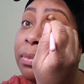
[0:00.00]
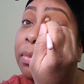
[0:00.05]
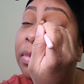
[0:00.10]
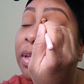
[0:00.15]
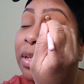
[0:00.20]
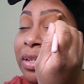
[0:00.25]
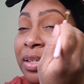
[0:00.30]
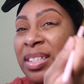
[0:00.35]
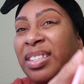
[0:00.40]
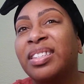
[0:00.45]

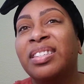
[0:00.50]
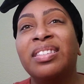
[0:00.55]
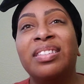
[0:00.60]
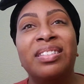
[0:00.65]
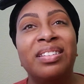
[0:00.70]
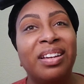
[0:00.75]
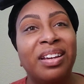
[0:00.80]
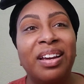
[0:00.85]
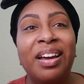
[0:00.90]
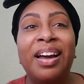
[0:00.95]
because
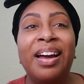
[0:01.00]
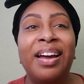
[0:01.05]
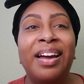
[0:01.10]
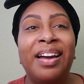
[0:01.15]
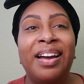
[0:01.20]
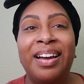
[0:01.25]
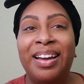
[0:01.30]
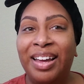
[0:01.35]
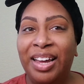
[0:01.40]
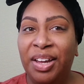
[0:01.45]

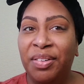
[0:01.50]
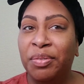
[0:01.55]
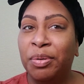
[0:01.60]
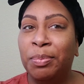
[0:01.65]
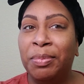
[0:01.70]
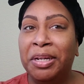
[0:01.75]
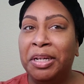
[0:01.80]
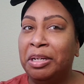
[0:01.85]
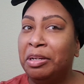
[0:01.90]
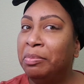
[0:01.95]
I have a
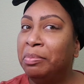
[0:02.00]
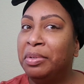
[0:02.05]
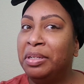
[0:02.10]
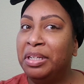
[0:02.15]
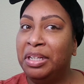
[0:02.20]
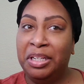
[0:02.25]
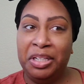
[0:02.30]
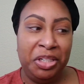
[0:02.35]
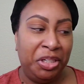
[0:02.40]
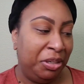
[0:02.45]
makeup
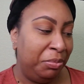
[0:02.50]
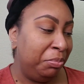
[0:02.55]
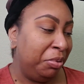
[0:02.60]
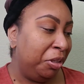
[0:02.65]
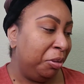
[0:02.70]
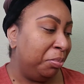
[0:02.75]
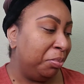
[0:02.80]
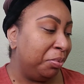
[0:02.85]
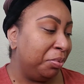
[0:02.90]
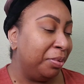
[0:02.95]
addiction,
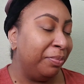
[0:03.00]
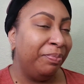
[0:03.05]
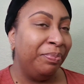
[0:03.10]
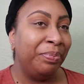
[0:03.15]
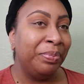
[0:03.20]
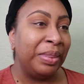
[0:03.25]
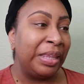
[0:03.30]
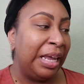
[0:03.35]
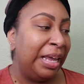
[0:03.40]
people.